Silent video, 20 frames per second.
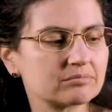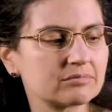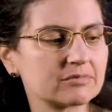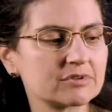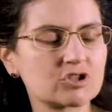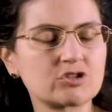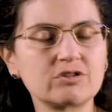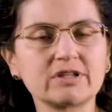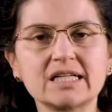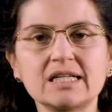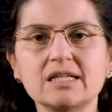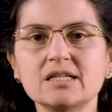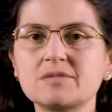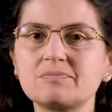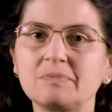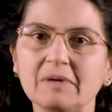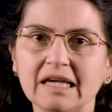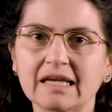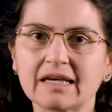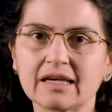Strictly
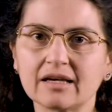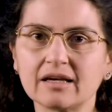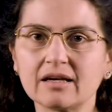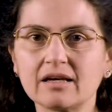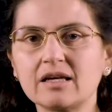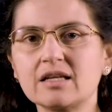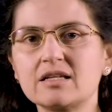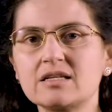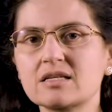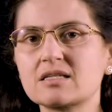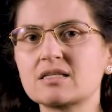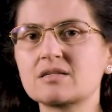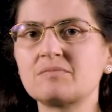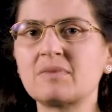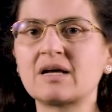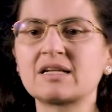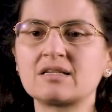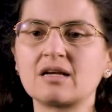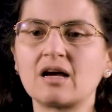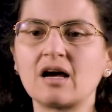speaking, it doesn't
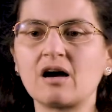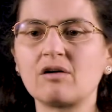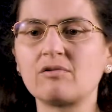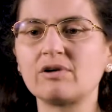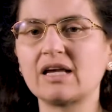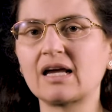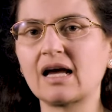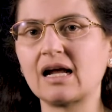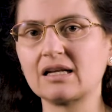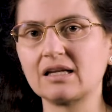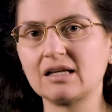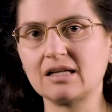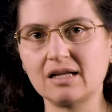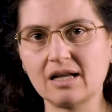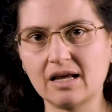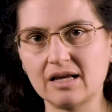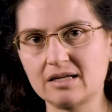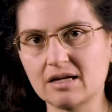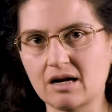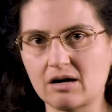matter how we
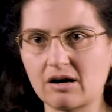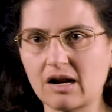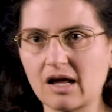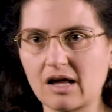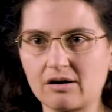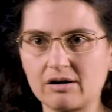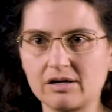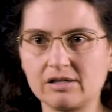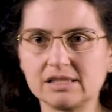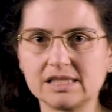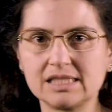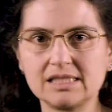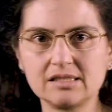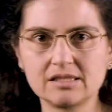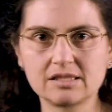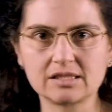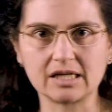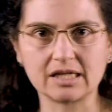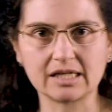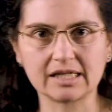calculate our RLC
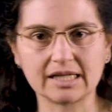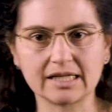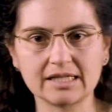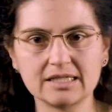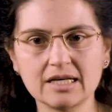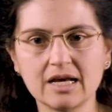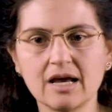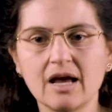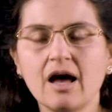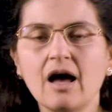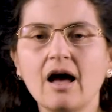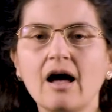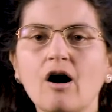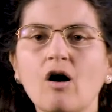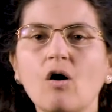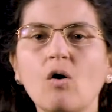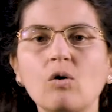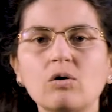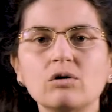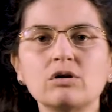circuit.
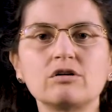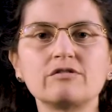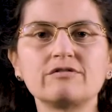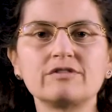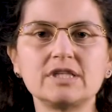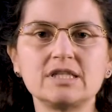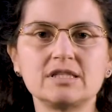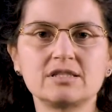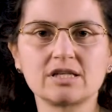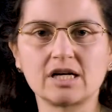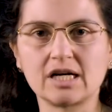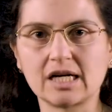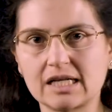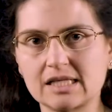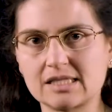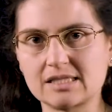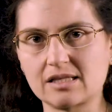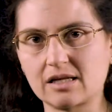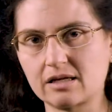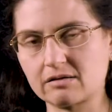All of these
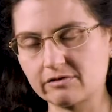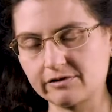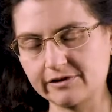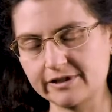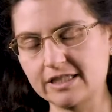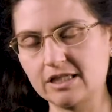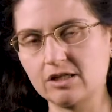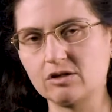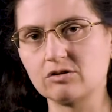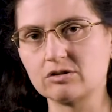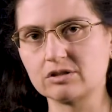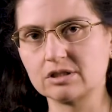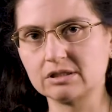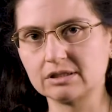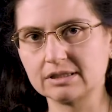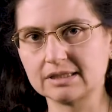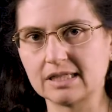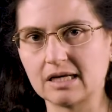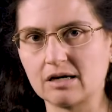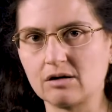circuits that we've seen until
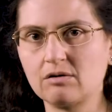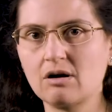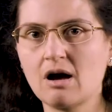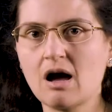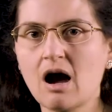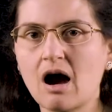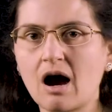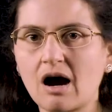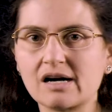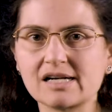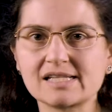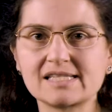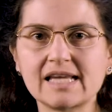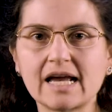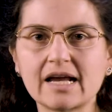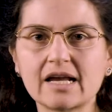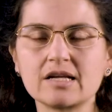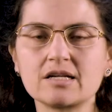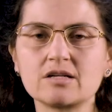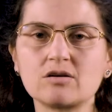now are
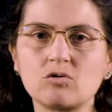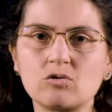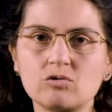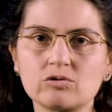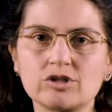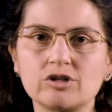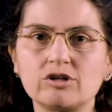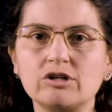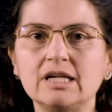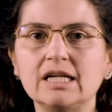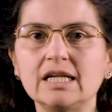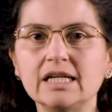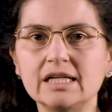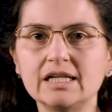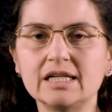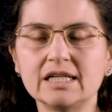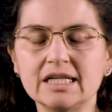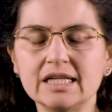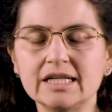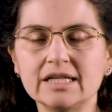second-order
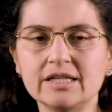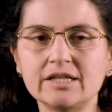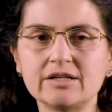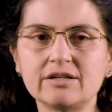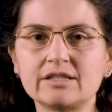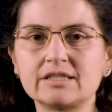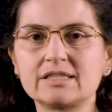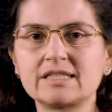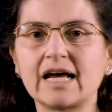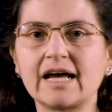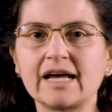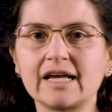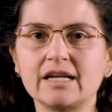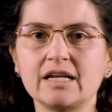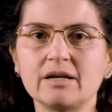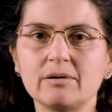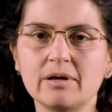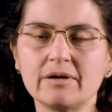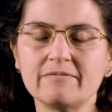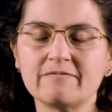linear time
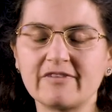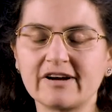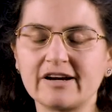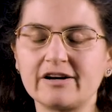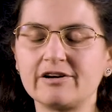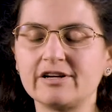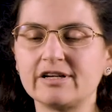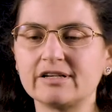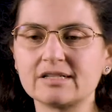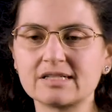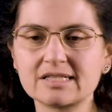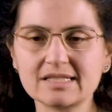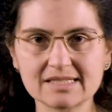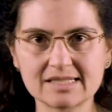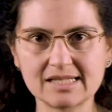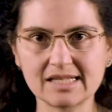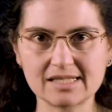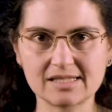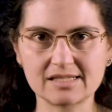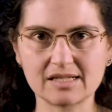invariant
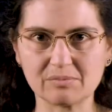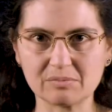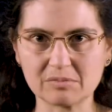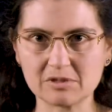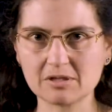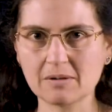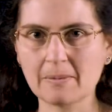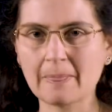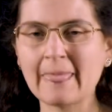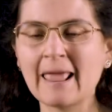systems.